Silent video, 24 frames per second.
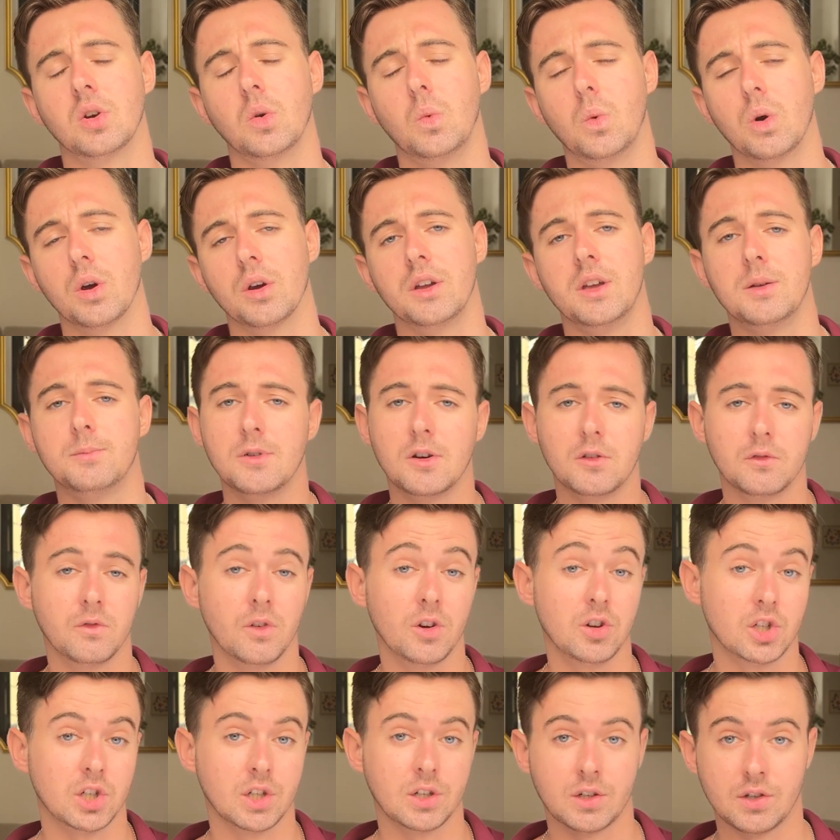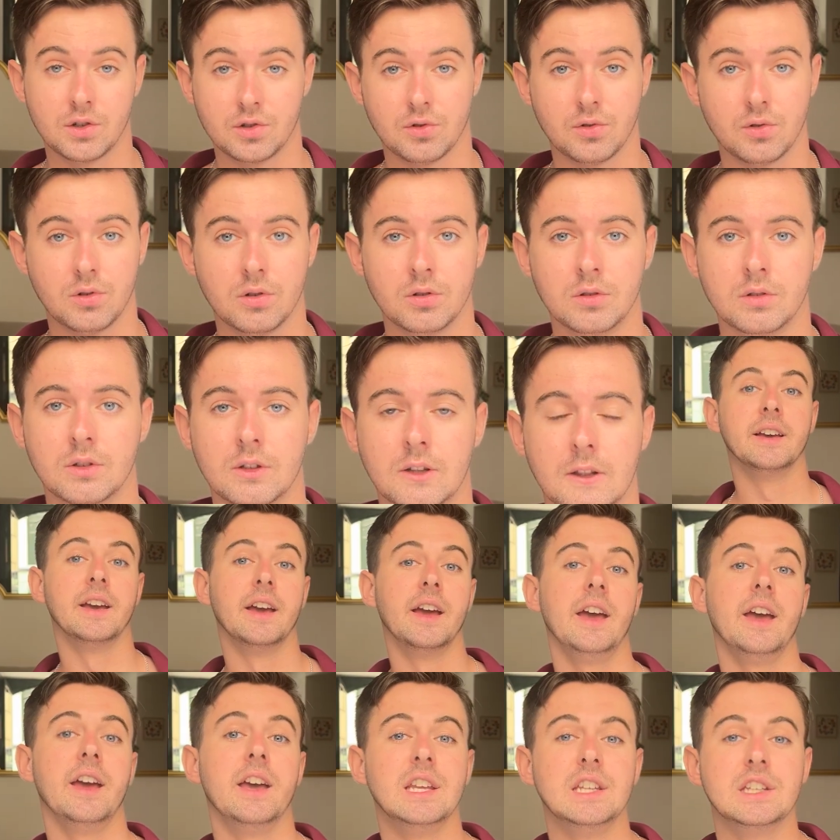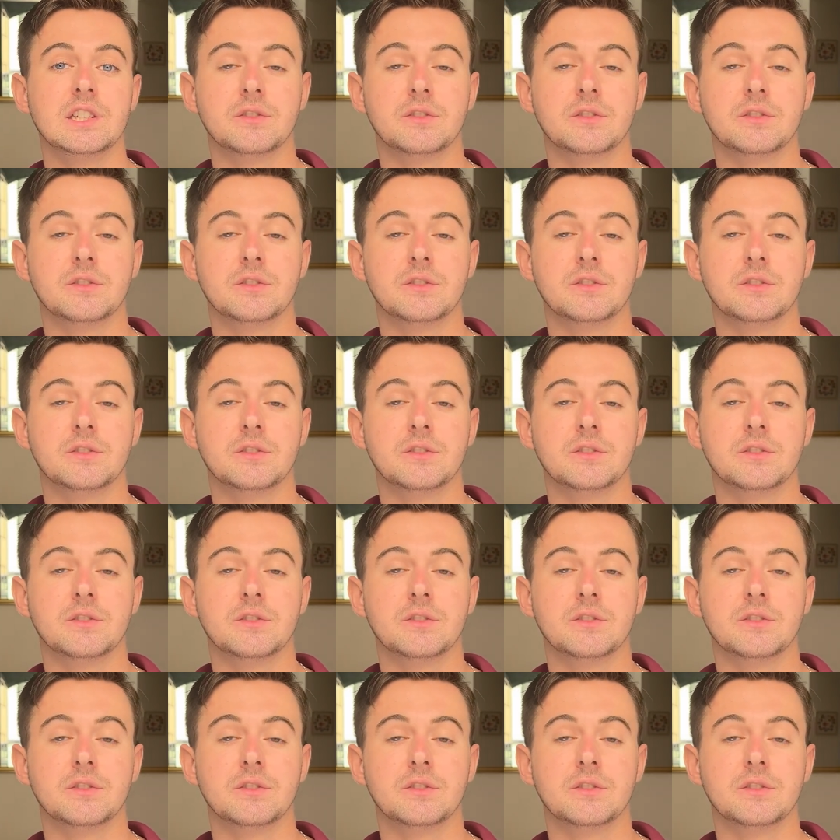worry about version control. And